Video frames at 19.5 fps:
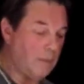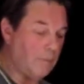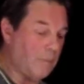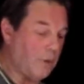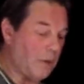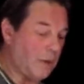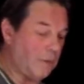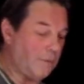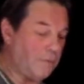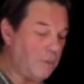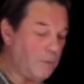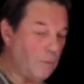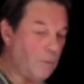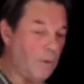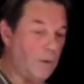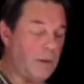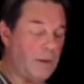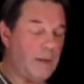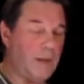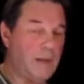But if you
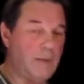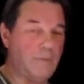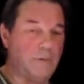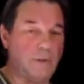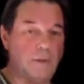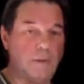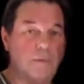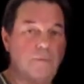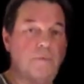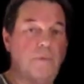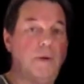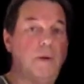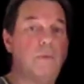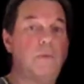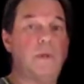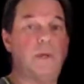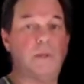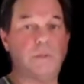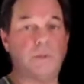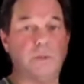want to have a good
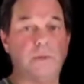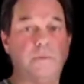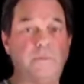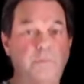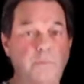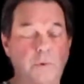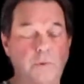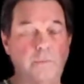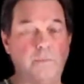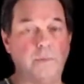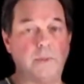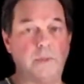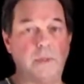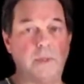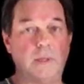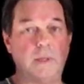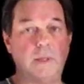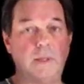foundation of movement,